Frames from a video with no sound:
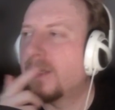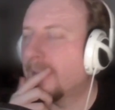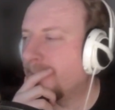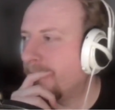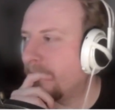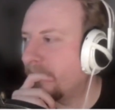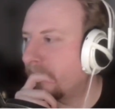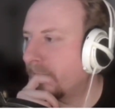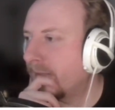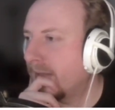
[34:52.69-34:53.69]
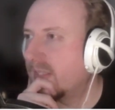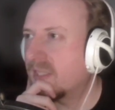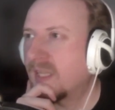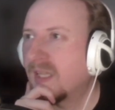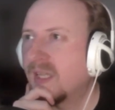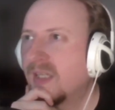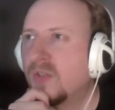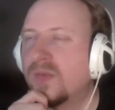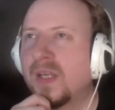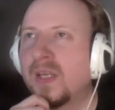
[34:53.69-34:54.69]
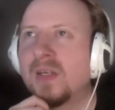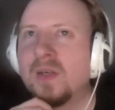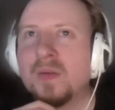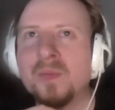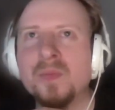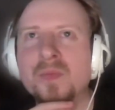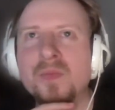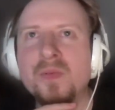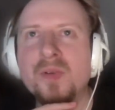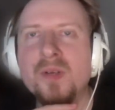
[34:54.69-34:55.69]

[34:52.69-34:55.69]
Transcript: There's a Cockney guy.